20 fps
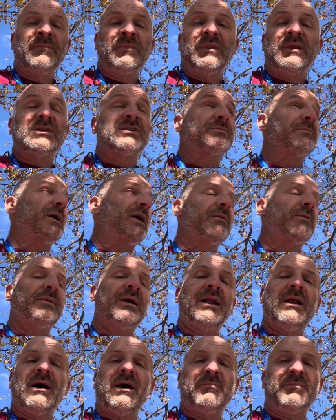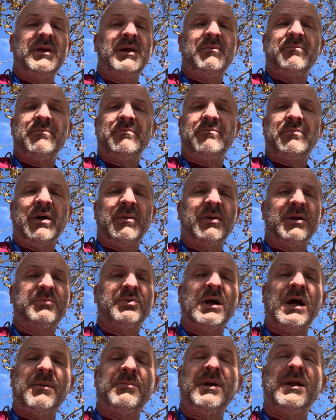This may or may not be public
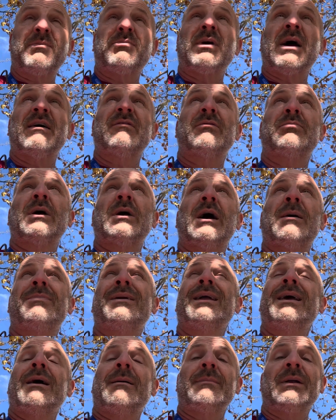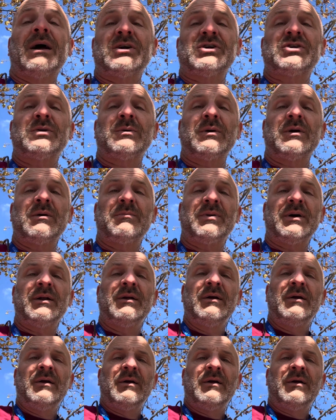property, private property, I'm not sure, but